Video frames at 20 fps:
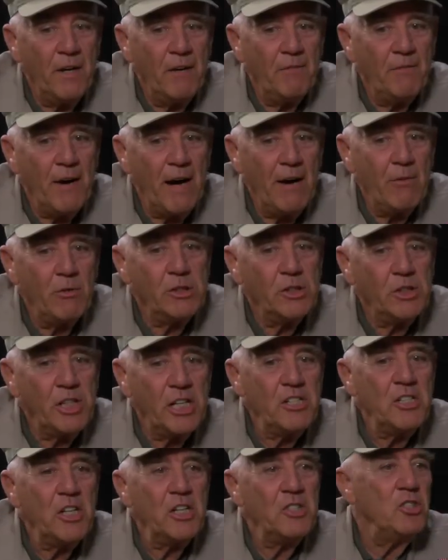If I was
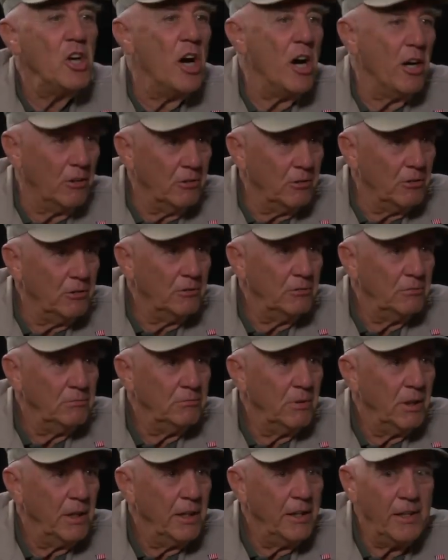in the jungle
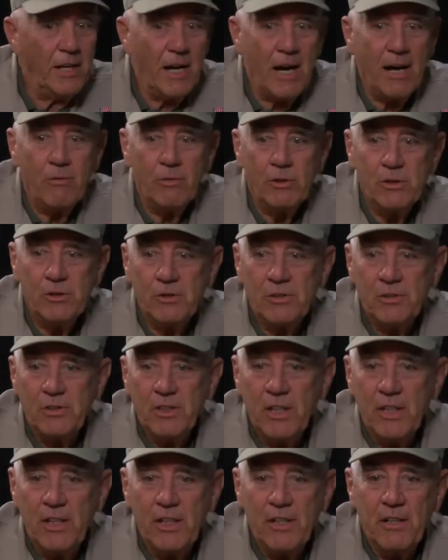and I was
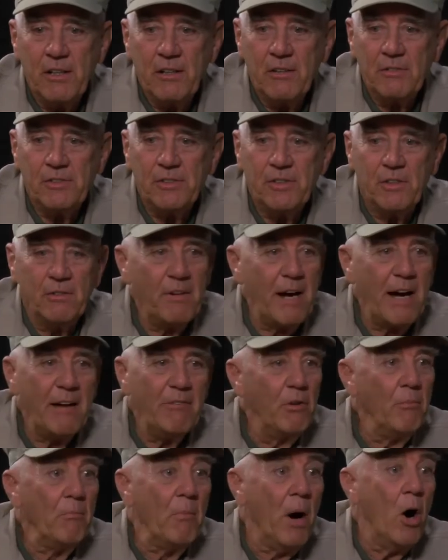in a
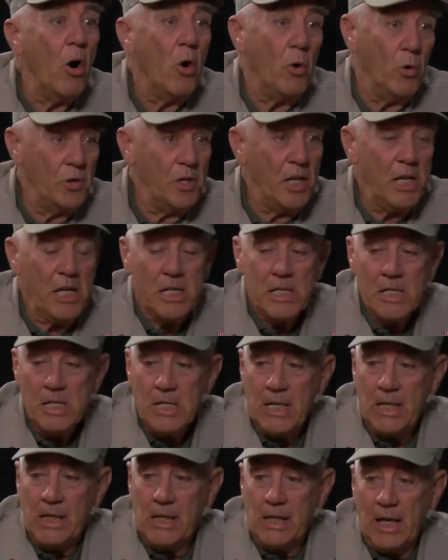survival mode,
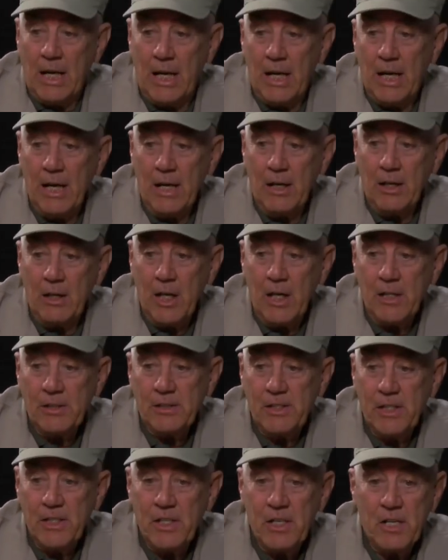
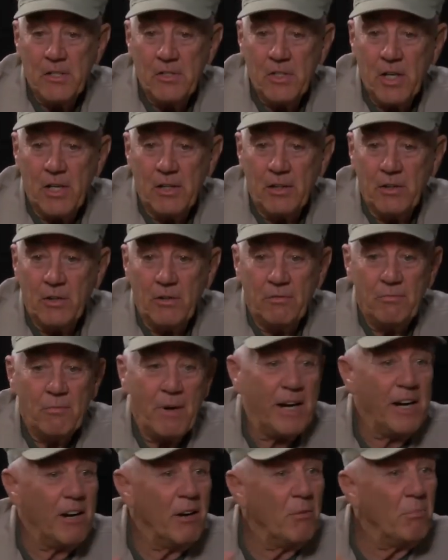lost in the jungle, if
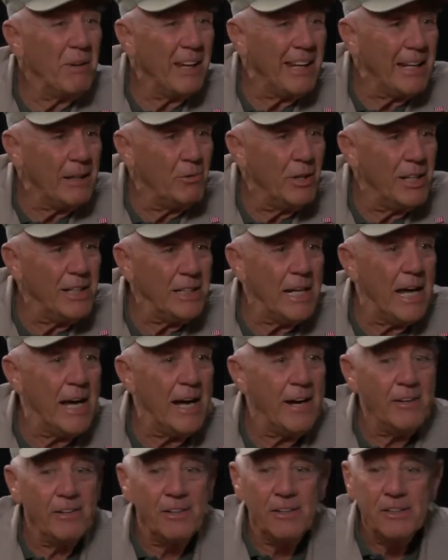my airplane went
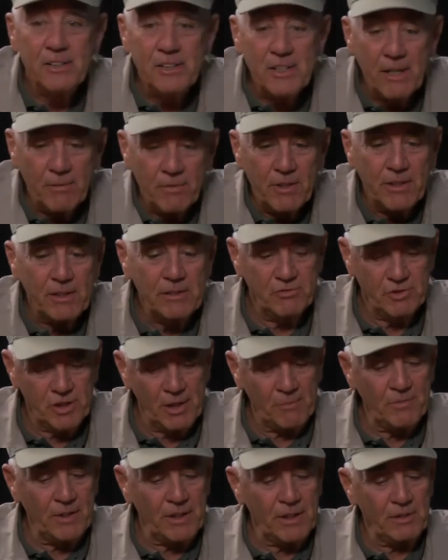down or
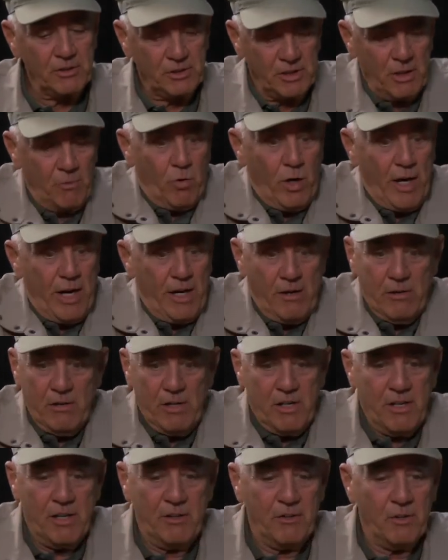some way or
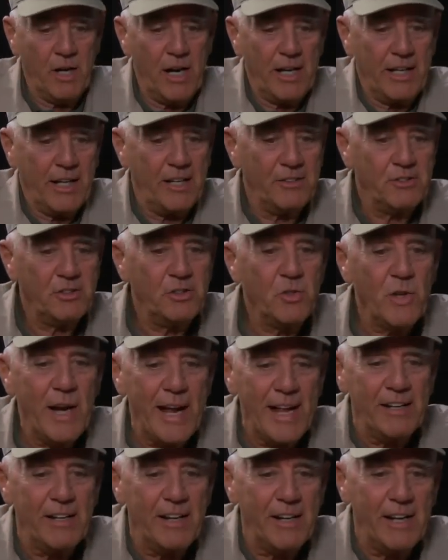another, I got
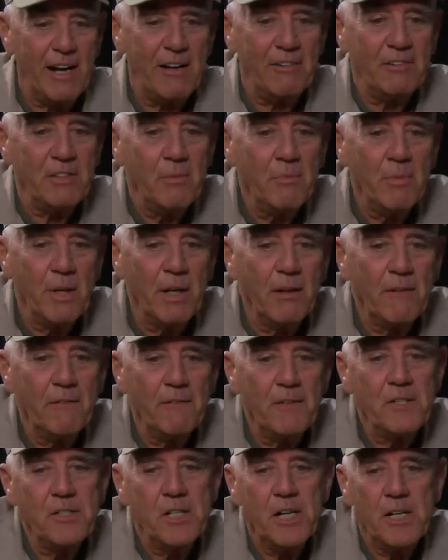stranded out in the middle of
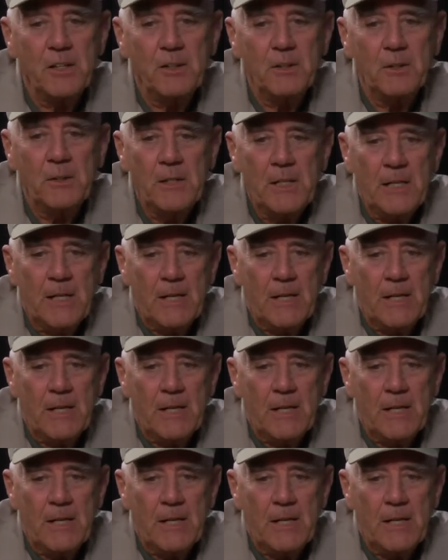the jungle,